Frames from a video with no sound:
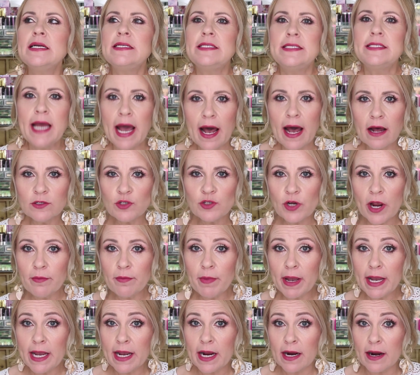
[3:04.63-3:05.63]
towel dry
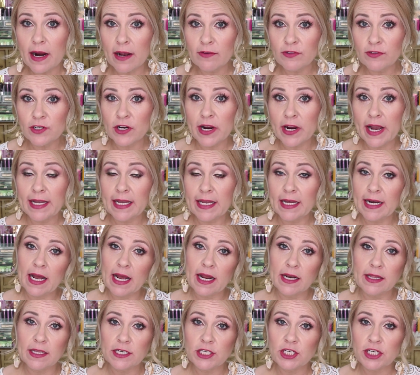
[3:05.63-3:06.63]
my hair after I get
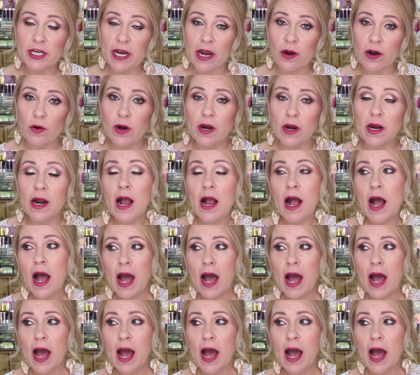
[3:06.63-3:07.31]
out of the shower.